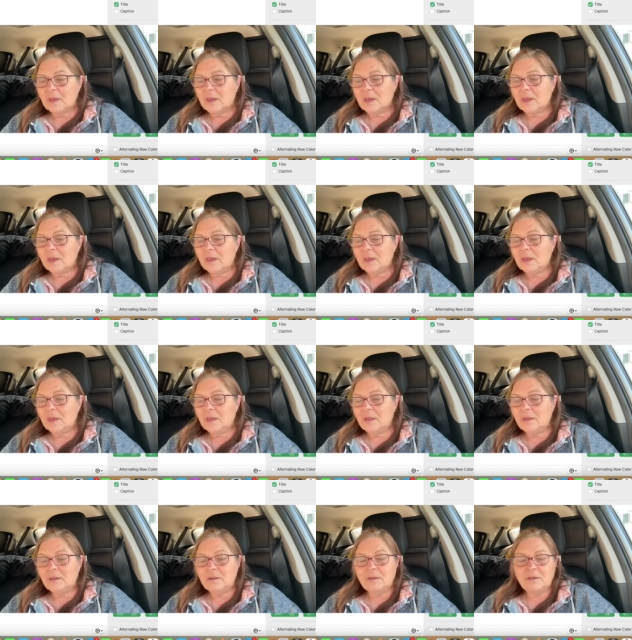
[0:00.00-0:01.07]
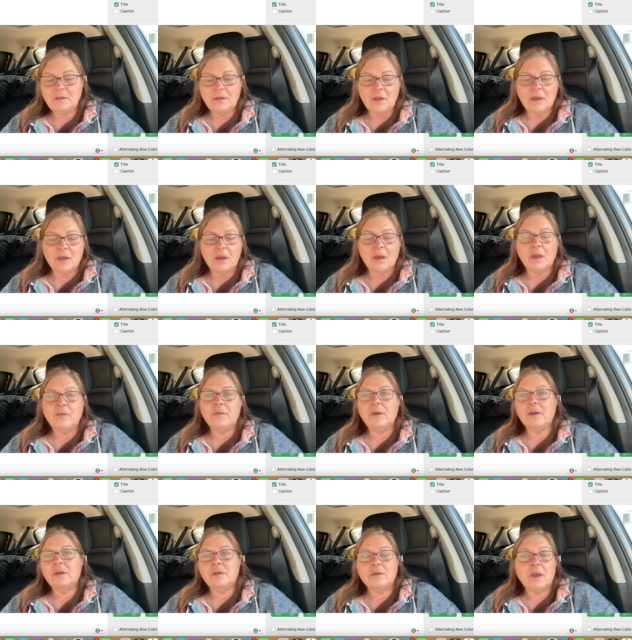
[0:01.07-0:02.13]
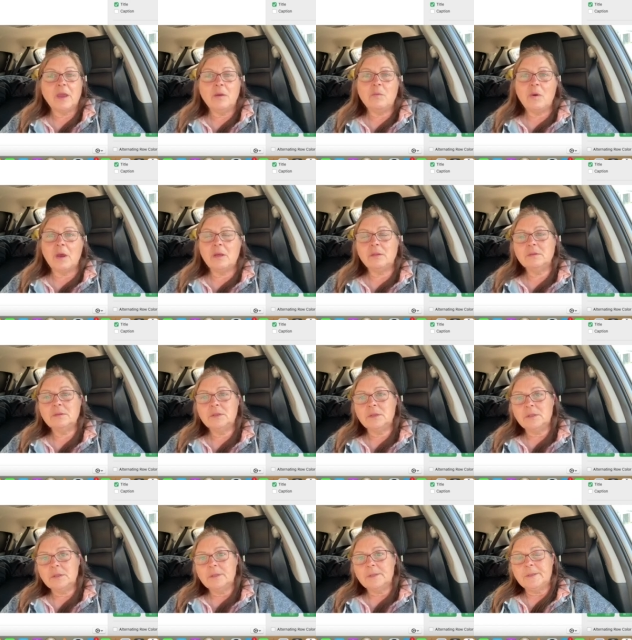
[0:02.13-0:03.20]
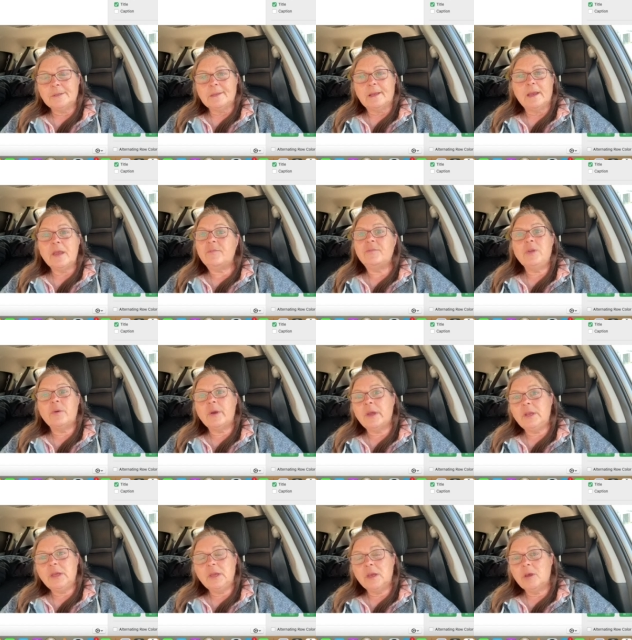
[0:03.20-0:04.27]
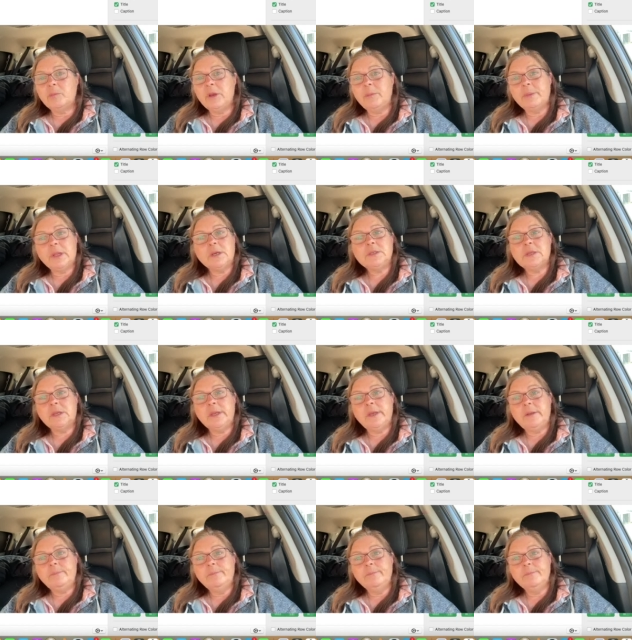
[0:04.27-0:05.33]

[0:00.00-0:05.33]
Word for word: And I figured, okay, well, I have no idea how many plugs I need.